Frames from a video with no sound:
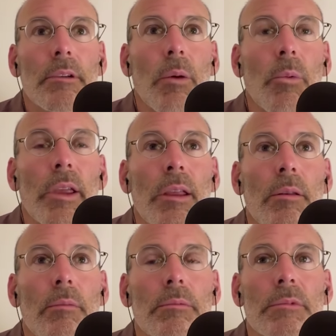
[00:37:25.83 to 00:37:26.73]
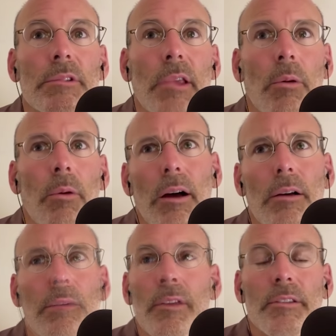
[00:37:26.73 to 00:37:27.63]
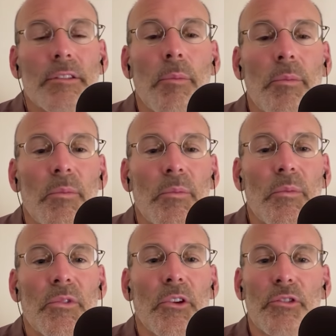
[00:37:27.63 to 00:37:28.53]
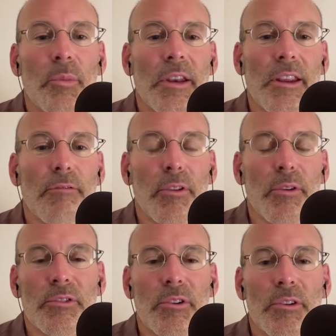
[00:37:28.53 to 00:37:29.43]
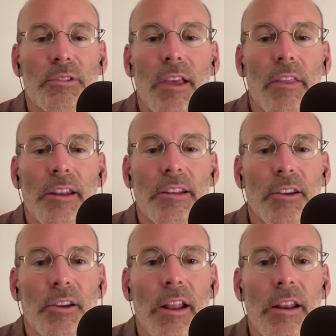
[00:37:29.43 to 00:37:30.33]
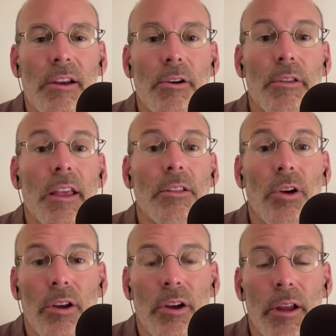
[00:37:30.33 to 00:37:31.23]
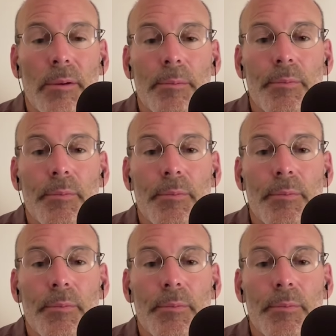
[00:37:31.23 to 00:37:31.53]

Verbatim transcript: And we can say, well, some social media influencer said that it's a good idea or they look good.